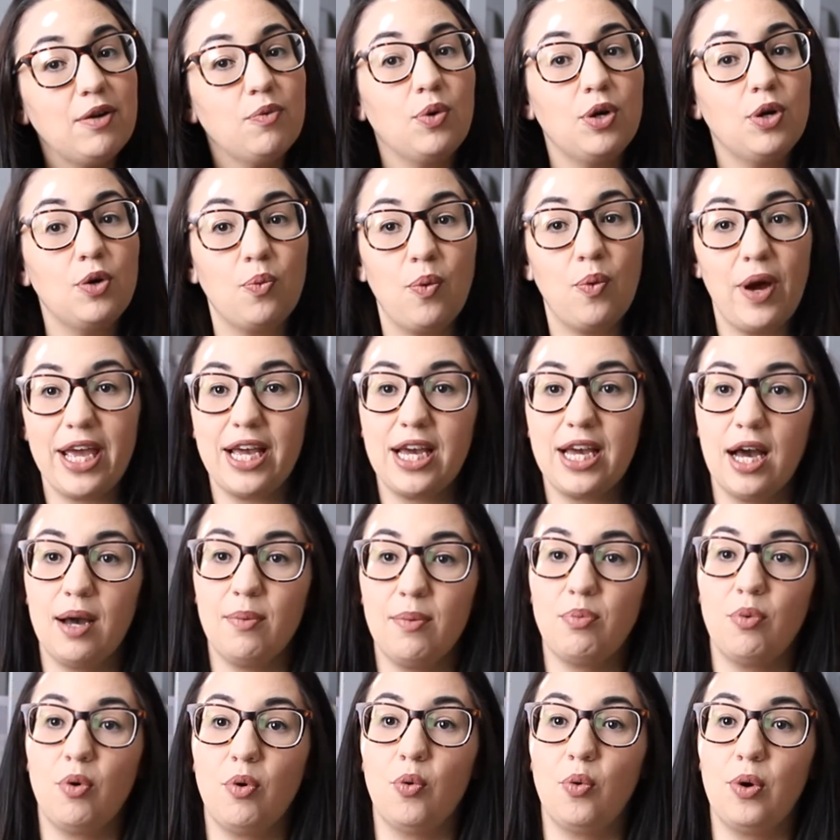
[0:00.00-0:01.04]
would wake
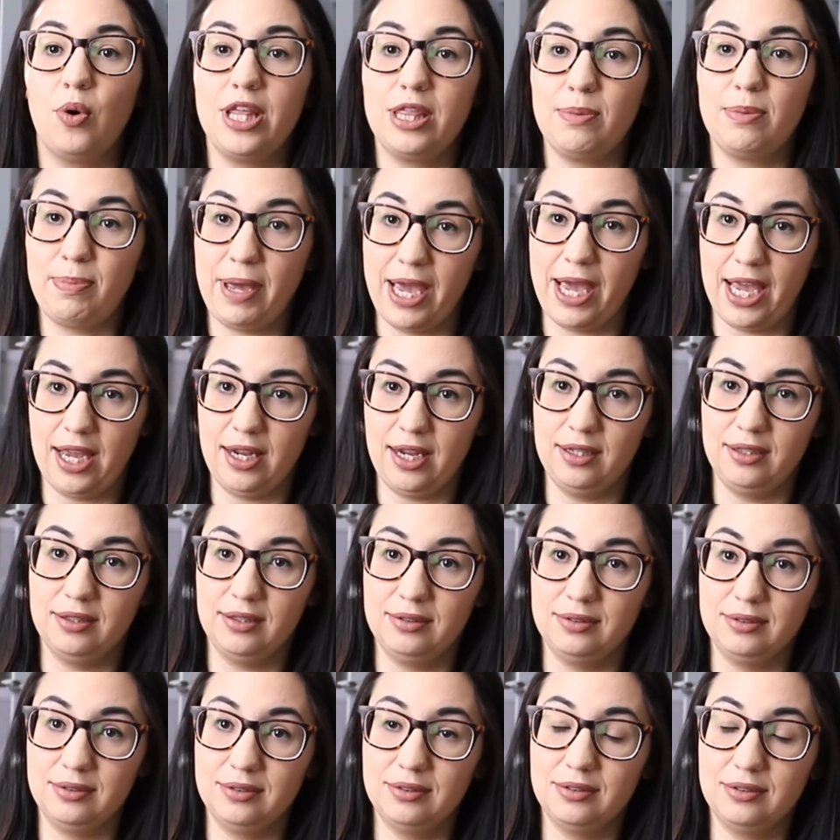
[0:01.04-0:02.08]
up with pain.
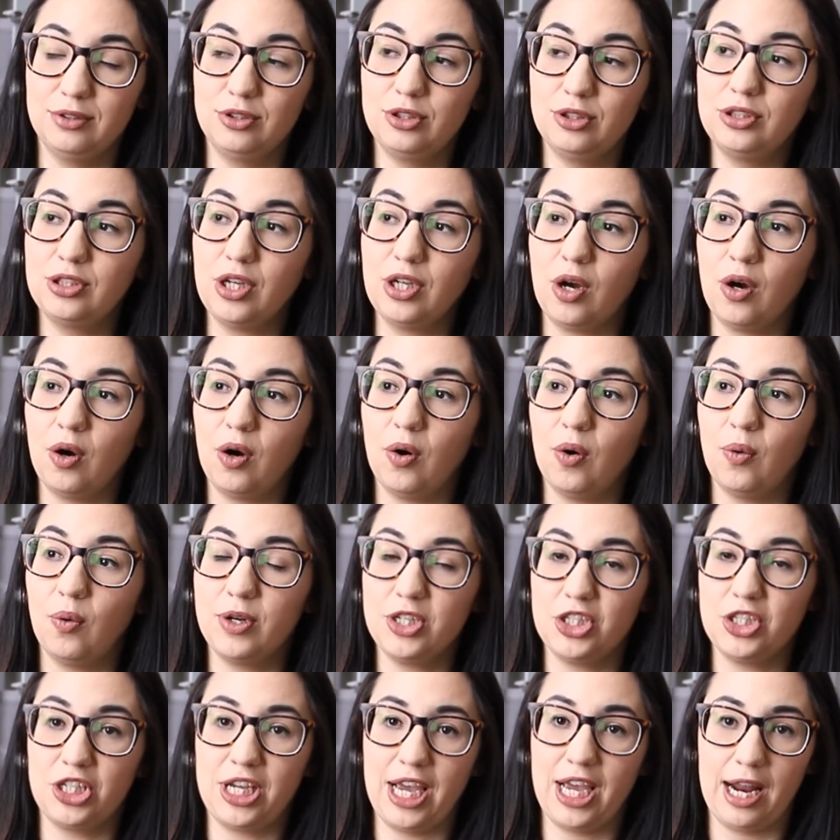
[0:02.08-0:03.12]
So
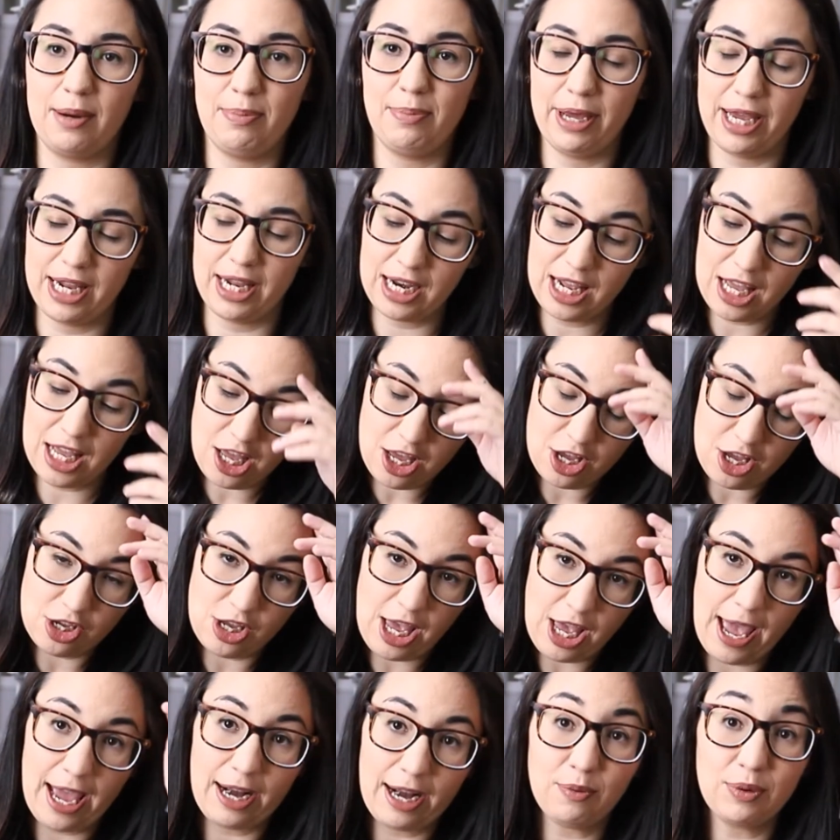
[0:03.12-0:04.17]
when she had pain.
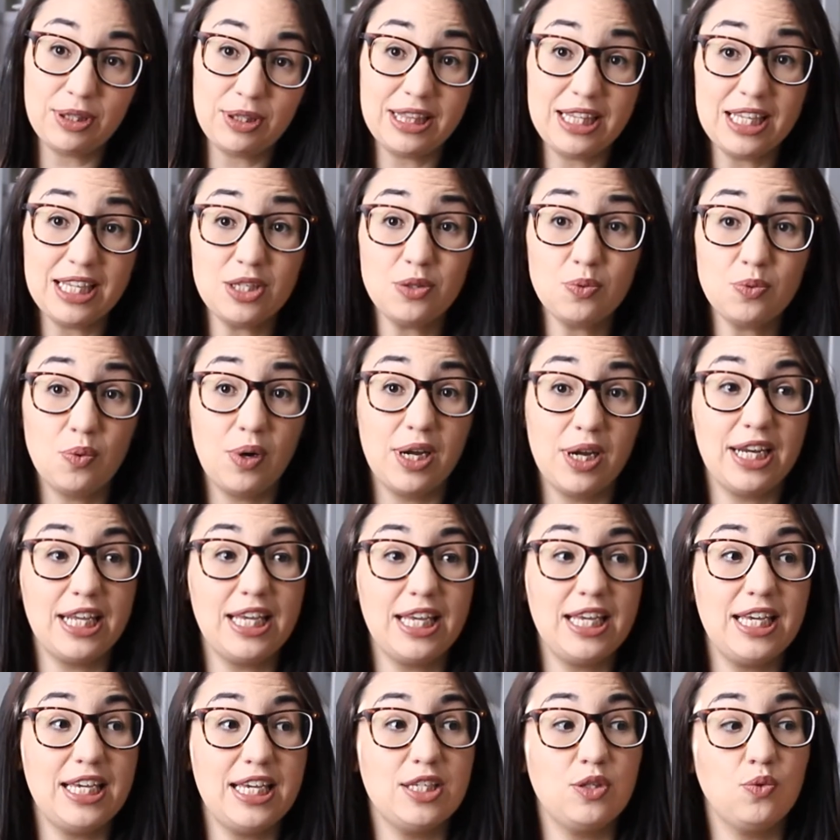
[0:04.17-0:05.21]
And with this one,
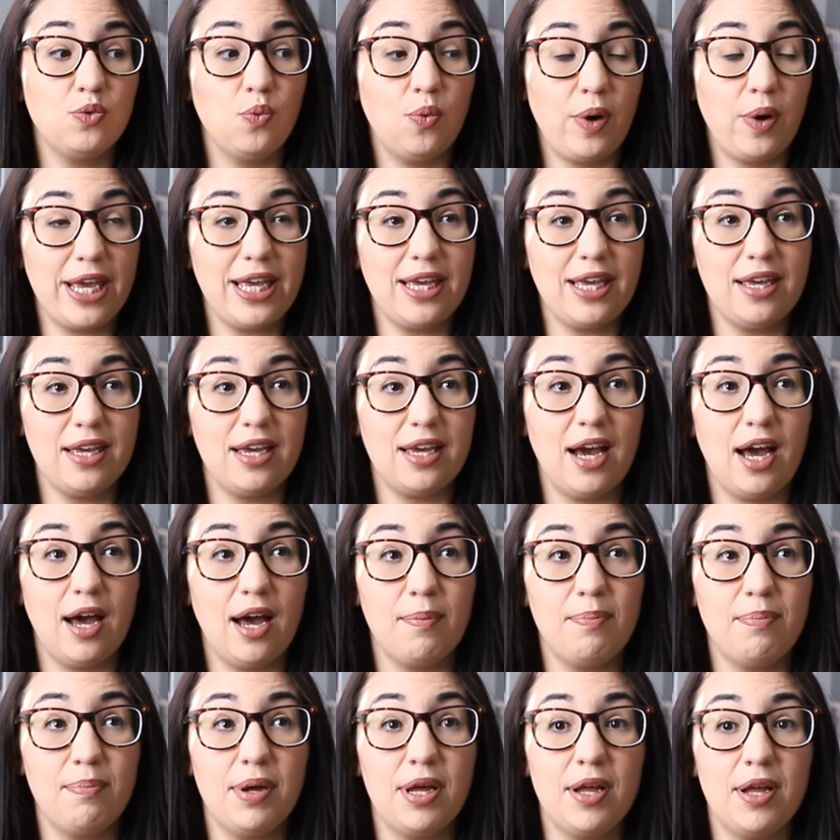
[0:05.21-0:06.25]
he is waking
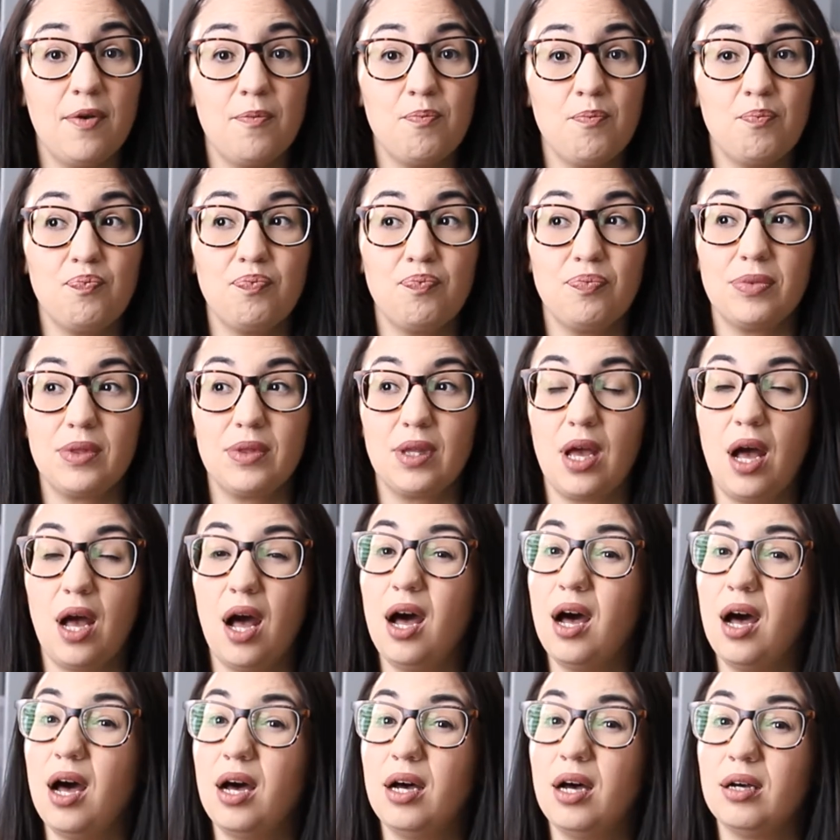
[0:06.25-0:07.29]
up
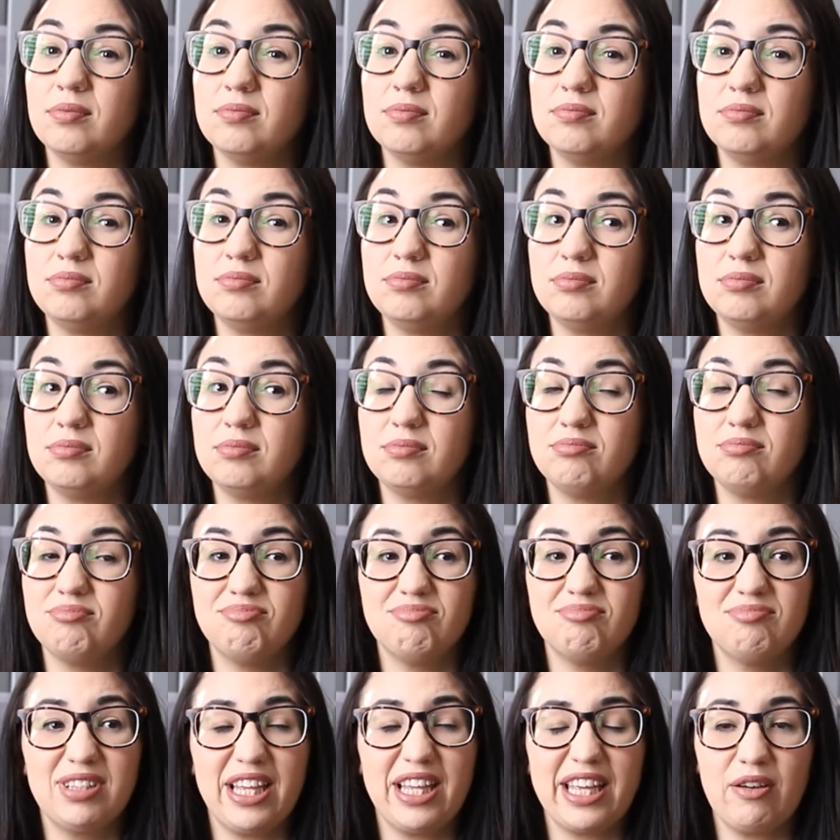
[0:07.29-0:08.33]

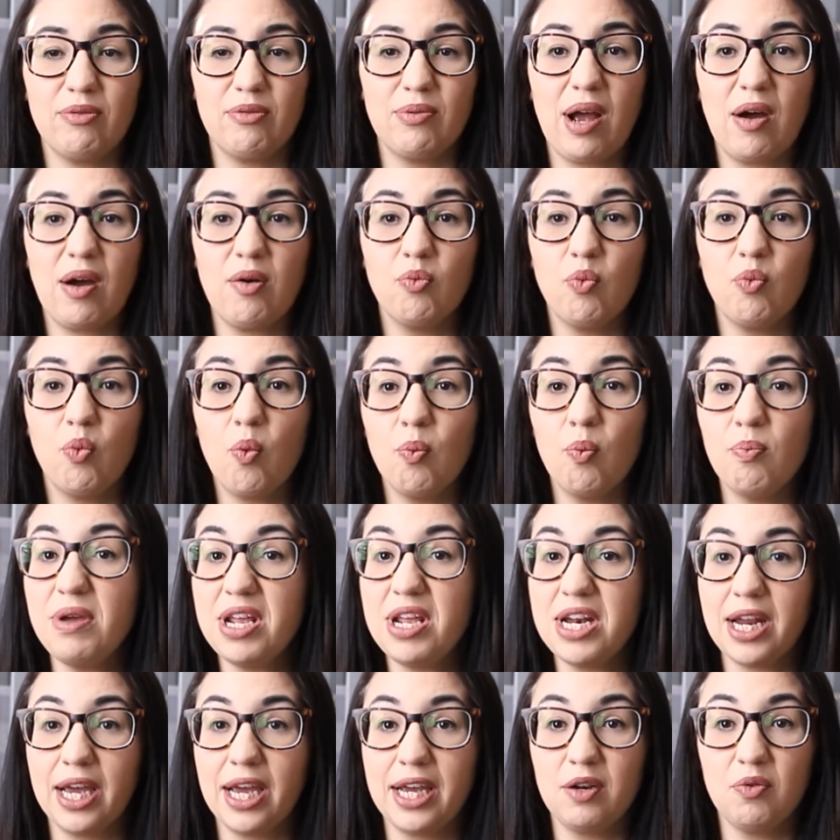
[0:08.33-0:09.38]
like around
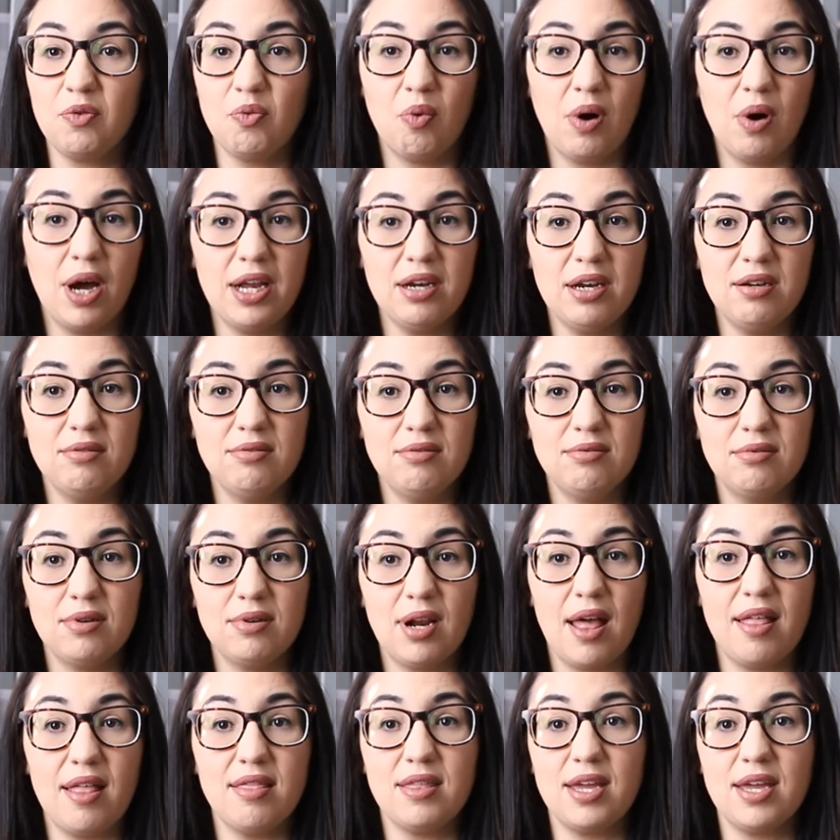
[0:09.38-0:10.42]
midnight 1,
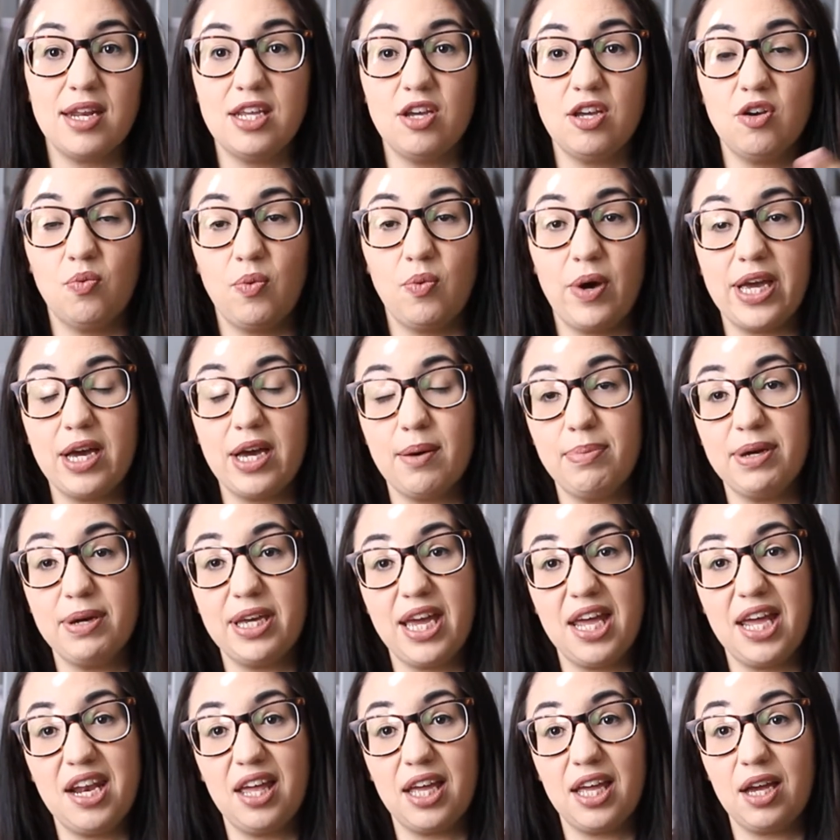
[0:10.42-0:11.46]
and then he'll wake up
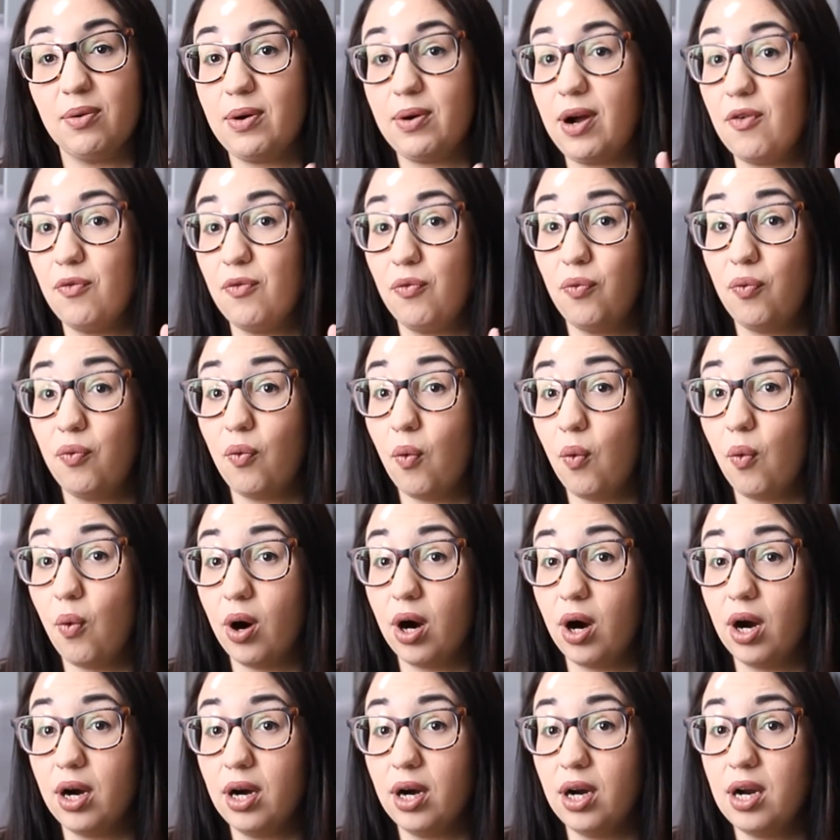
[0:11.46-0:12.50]
again like around
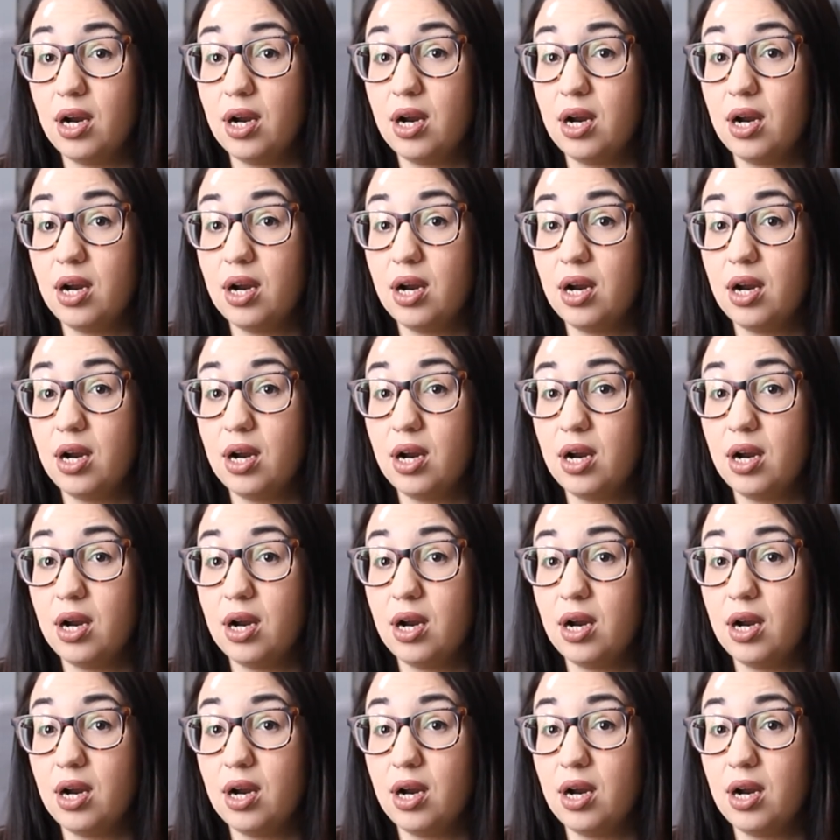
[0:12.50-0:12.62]
4.